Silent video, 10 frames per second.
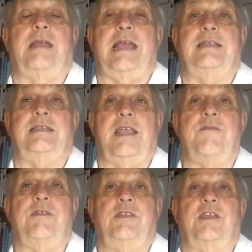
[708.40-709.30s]
As
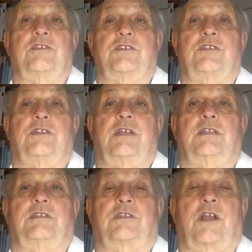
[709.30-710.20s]
everything is
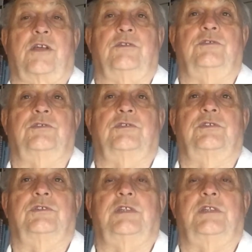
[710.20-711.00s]
closed,